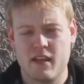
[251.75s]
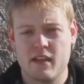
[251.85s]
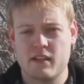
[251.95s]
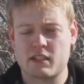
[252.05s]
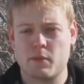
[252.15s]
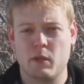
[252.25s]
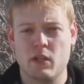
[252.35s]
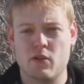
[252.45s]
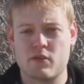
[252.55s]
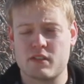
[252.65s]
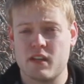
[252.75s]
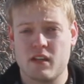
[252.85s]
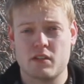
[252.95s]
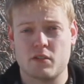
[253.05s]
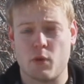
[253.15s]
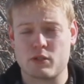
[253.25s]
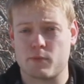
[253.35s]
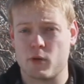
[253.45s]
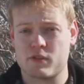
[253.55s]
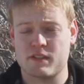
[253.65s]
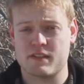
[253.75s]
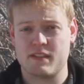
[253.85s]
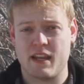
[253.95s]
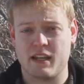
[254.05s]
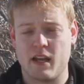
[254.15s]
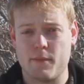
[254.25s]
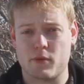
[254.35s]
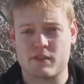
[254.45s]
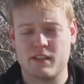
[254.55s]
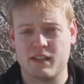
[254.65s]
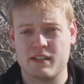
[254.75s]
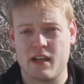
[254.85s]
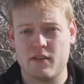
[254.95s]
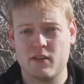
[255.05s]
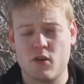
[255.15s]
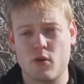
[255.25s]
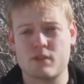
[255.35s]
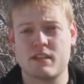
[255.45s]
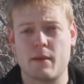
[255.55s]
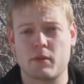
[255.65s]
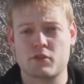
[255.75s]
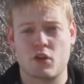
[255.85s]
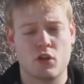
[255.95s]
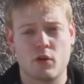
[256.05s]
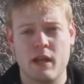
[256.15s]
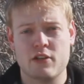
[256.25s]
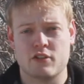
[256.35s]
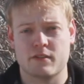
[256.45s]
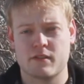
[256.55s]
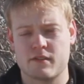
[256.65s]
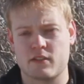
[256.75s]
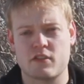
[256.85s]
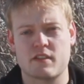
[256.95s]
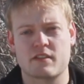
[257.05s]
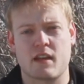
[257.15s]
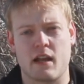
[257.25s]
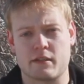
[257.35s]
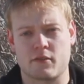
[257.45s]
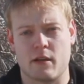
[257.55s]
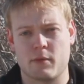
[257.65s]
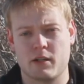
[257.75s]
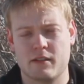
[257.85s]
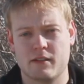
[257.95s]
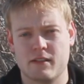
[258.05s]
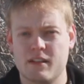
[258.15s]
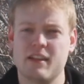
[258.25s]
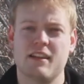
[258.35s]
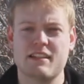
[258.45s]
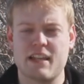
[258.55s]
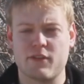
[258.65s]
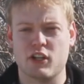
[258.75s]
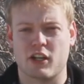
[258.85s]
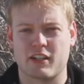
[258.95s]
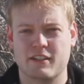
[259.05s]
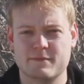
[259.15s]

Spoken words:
This can be used to watch a person standing up or sitting down or establish a location, such as a skyscraper. Let's have a look.